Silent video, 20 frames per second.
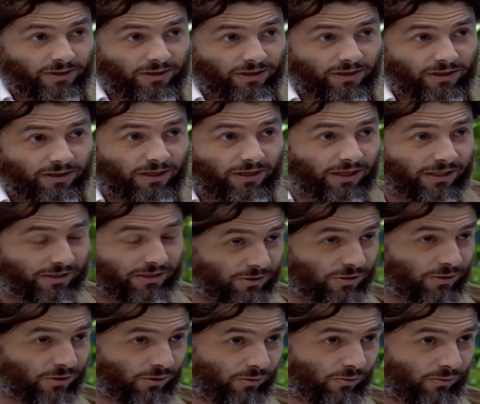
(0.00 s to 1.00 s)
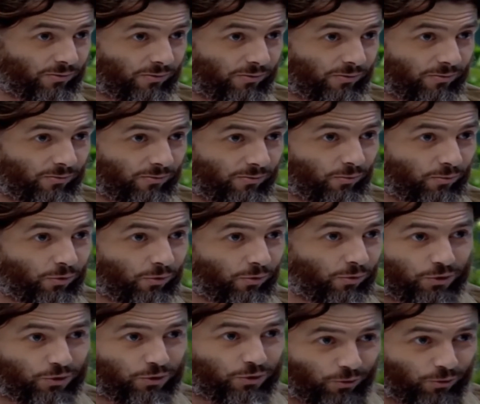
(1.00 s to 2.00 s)
I'd like to know what's
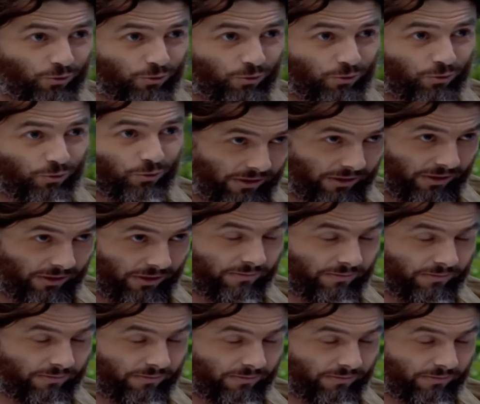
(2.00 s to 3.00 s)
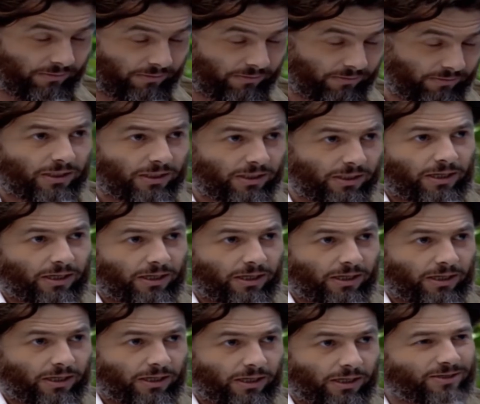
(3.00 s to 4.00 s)
your opinion. And
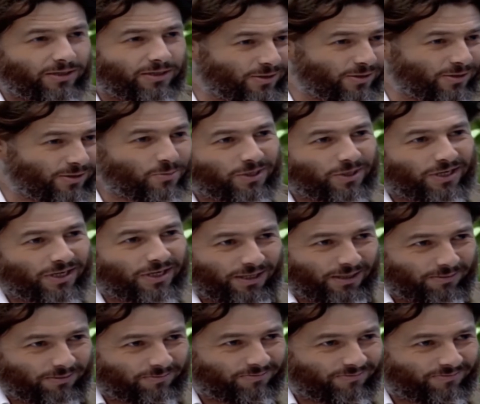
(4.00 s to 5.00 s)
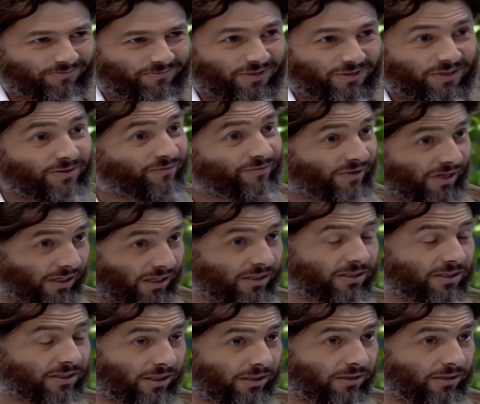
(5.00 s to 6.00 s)
does smoking
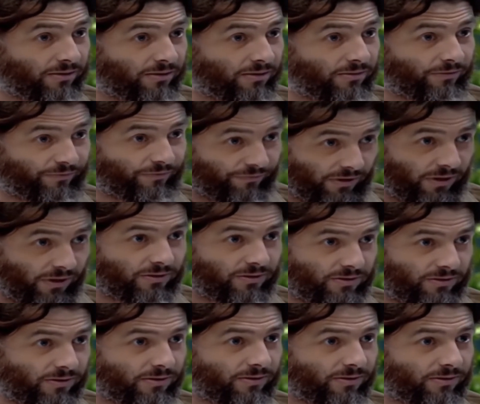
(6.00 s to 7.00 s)
invalidate the fast?